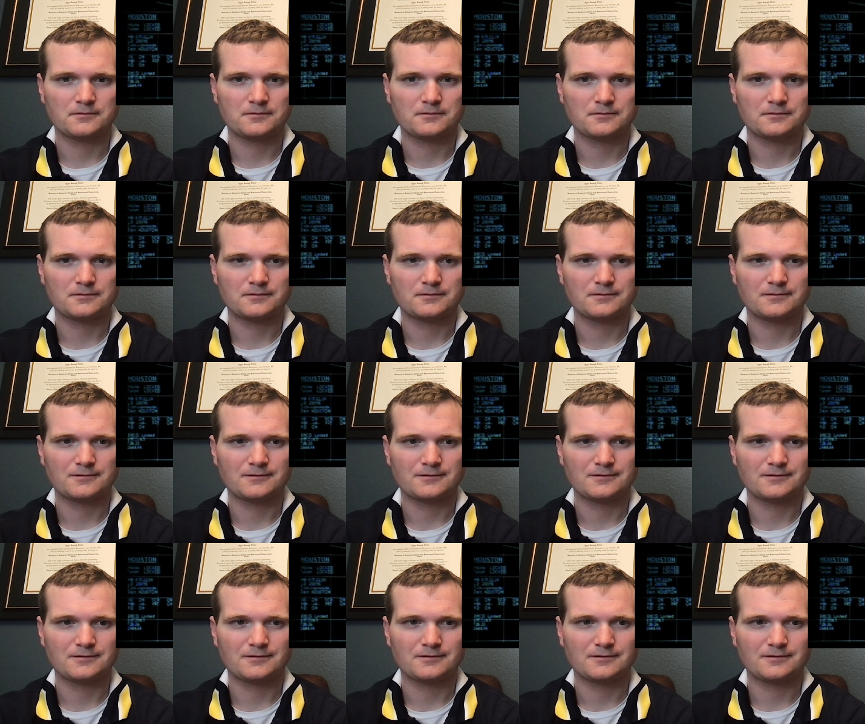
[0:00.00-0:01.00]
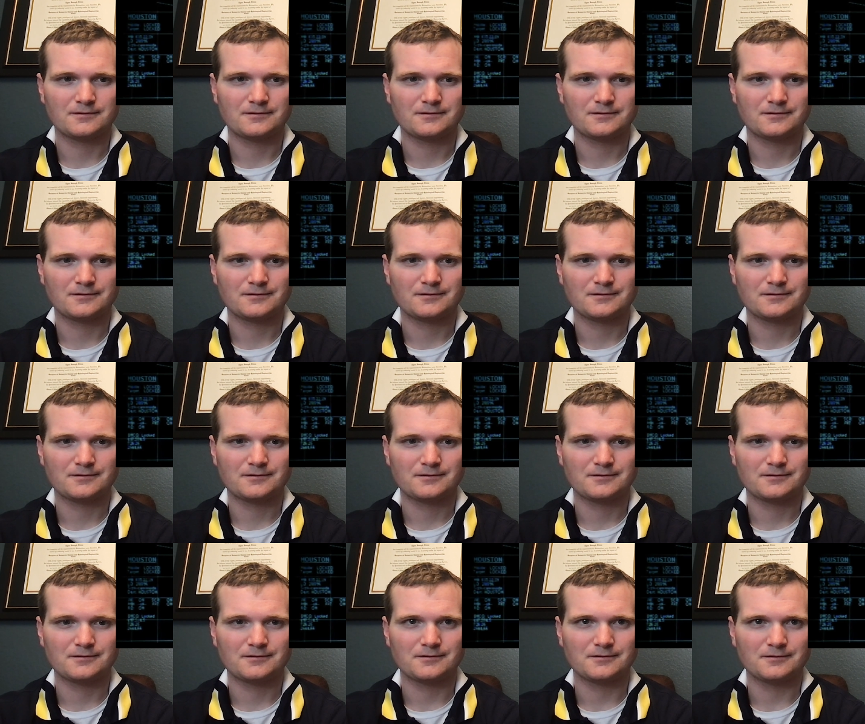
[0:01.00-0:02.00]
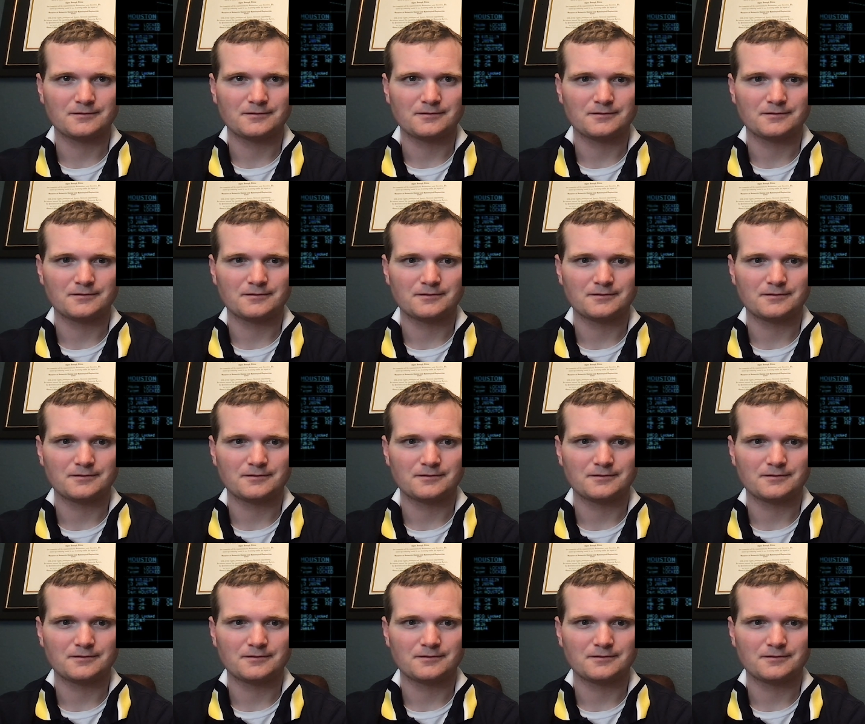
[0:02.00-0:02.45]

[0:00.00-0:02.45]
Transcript: [no speech]